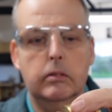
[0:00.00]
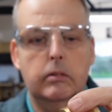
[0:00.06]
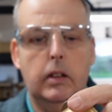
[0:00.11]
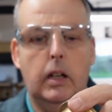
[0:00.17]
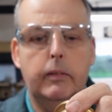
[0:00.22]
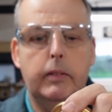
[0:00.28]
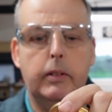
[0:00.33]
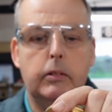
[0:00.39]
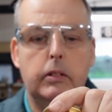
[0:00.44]

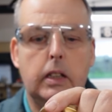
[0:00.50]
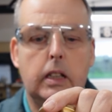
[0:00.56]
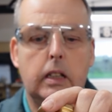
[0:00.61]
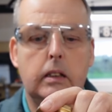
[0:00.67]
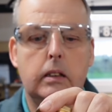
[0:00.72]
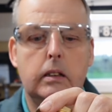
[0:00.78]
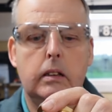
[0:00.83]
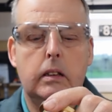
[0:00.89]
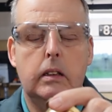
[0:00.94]
Happy with
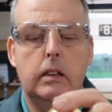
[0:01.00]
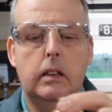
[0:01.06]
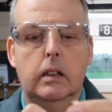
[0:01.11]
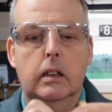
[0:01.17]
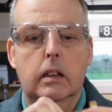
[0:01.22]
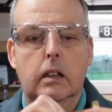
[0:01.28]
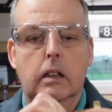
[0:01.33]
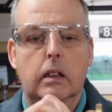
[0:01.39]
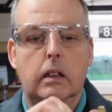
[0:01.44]

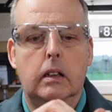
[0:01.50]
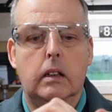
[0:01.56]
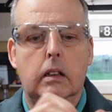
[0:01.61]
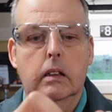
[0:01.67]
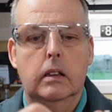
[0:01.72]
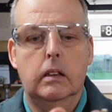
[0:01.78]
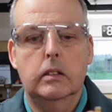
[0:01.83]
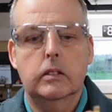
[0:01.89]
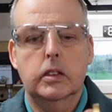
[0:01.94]

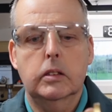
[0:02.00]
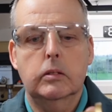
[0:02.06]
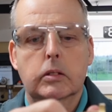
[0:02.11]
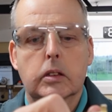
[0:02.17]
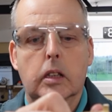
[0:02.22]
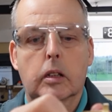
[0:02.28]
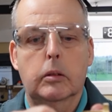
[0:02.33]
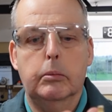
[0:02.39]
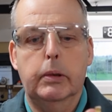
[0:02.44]
that. Seems a
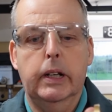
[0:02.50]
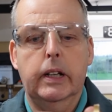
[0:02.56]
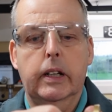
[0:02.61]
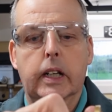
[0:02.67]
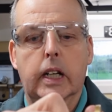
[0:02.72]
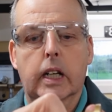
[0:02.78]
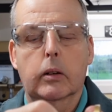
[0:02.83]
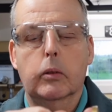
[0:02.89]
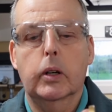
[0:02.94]
lot better
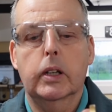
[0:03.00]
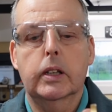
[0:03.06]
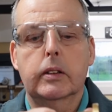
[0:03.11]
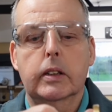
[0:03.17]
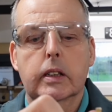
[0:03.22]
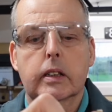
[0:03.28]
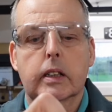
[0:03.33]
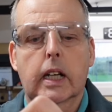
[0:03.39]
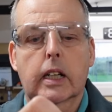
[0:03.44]
now. Whether
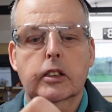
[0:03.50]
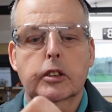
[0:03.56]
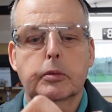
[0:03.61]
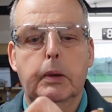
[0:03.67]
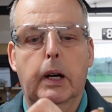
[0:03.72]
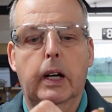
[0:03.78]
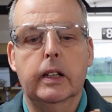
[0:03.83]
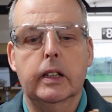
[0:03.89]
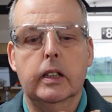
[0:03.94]
it
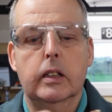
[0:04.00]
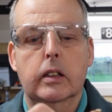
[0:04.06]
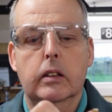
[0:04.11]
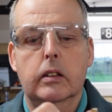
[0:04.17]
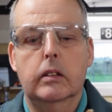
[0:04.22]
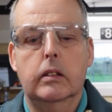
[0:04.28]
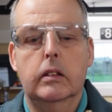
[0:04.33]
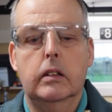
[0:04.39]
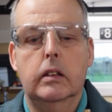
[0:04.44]
expanded
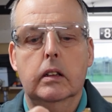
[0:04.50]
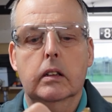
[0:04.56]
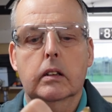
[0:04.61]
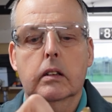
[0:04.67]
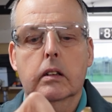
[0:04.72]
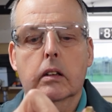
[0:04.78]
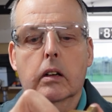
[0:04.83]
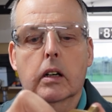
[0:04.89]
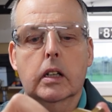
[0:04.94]

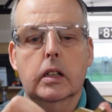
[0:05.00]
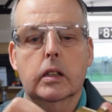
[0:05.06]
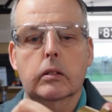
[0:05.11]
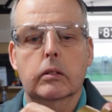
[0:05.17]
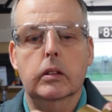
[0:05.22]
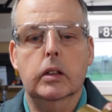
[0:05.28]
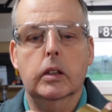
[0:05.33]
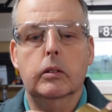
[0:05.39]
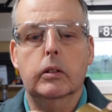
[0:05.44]
or not, I
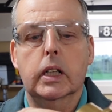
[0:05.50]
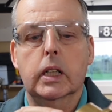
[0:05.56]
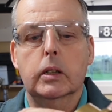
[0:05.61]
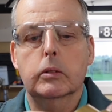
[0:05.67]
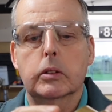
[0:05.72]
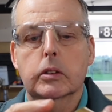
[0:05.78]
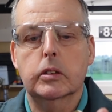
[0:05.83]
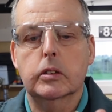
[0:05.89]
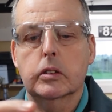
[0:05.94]
don't know when it
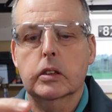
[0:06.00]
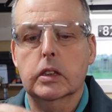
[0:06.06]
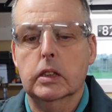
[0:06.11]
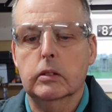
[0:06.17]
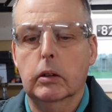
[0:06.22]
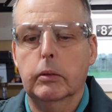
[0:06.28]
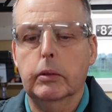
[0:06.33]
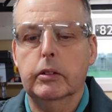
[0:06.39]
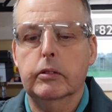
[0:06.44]
was
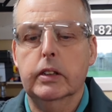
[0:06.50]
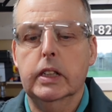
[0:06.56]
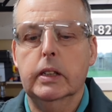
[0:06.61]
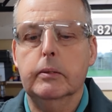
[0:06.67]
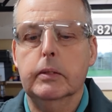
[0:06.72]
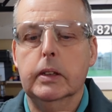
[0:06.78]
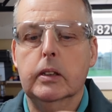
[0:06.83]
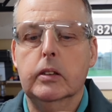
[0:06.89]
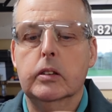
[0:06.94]
when we
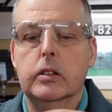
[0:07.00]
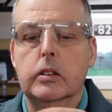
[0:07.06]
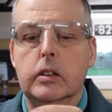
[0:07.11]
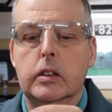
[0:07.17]
reamed it.